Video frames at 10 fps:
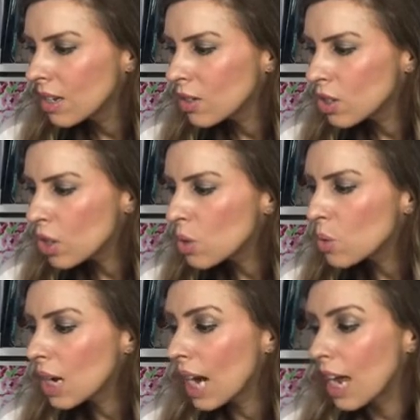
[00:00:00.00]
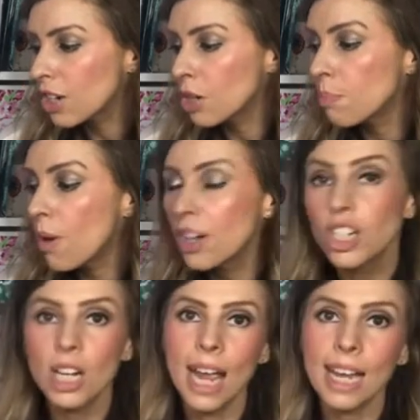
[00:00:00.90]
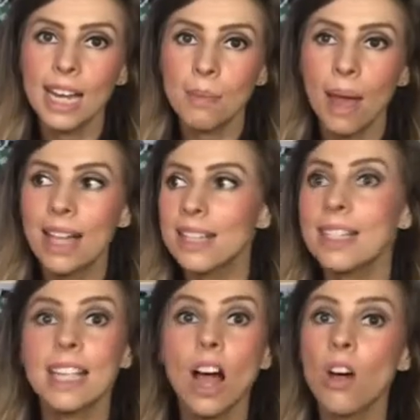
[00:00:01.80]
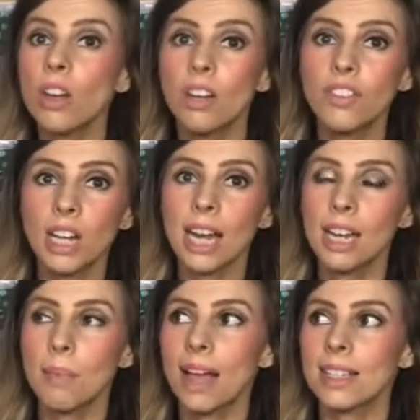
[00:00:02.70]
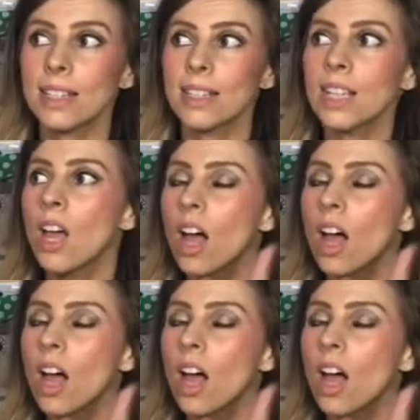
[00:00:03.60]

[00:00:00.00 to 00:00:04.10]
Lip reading: 2 collection by Jaylee Patterns. Now, I love Jaylee Patterns.